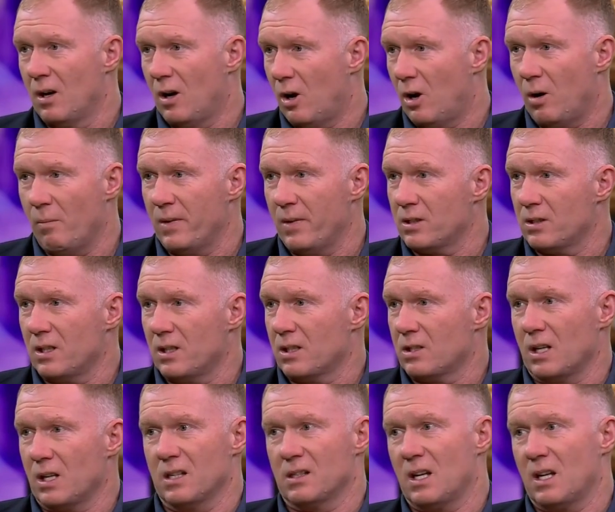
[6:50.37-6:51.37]
or missing a
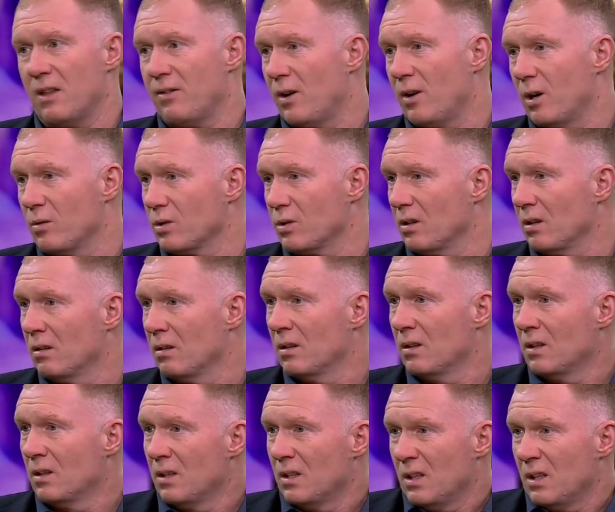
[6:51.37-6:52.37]
chance. I thought it was
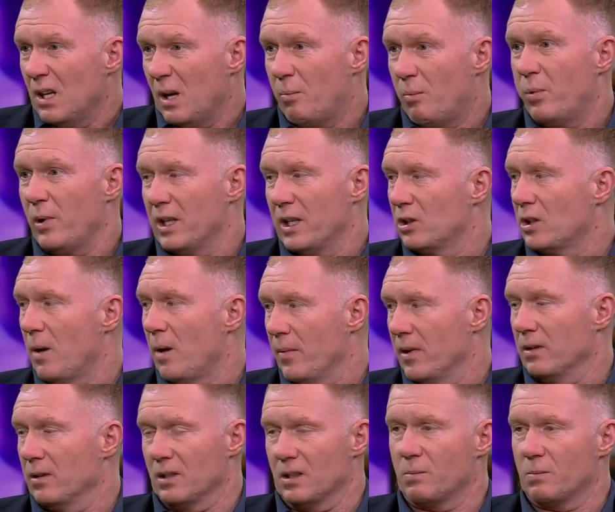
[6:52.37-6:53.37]
a pretty
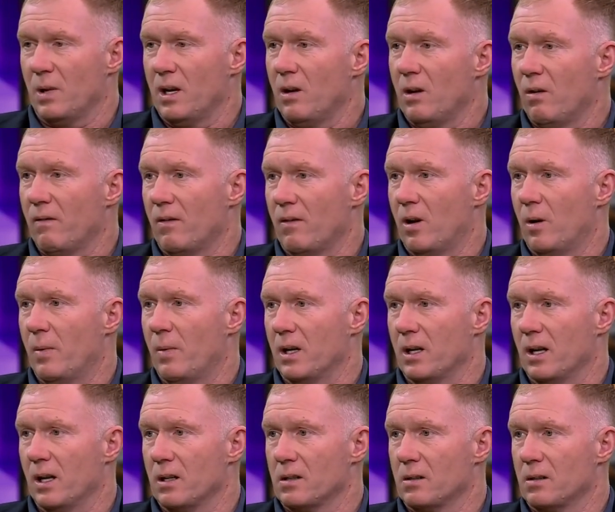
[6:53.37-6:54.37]
dominant display overall by
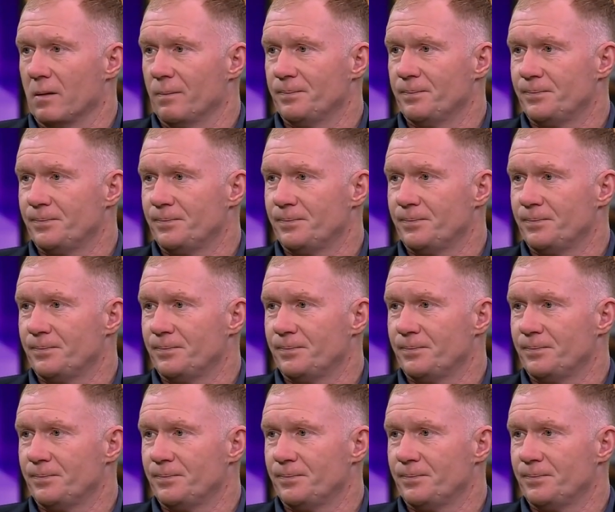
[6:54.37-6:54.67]
United.